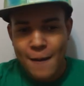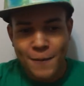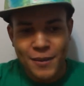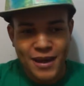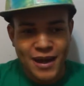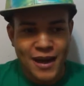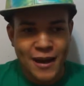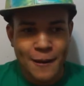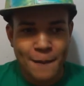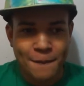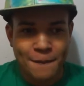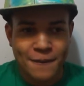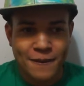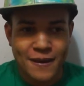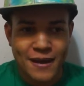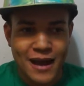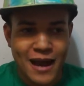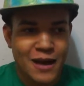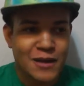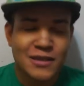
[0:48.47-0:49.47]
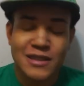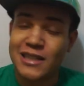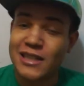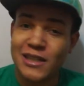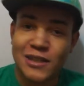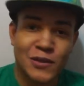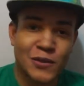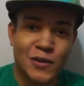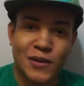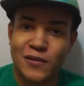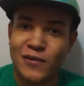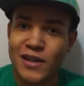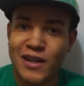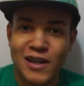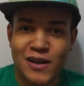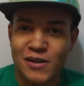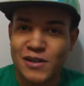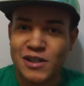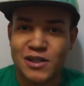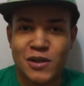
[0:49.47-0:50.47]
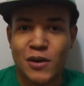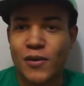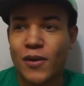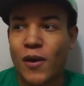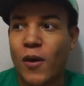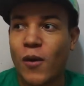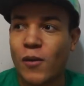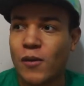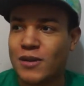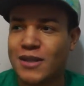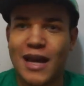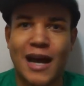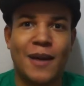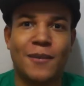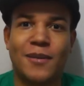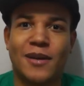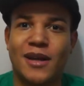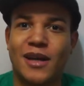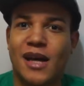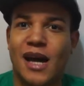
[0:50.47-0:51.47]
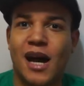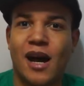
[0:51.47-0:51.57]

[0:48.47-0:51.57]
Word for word: But I was thinking of doing a video just on the whole topic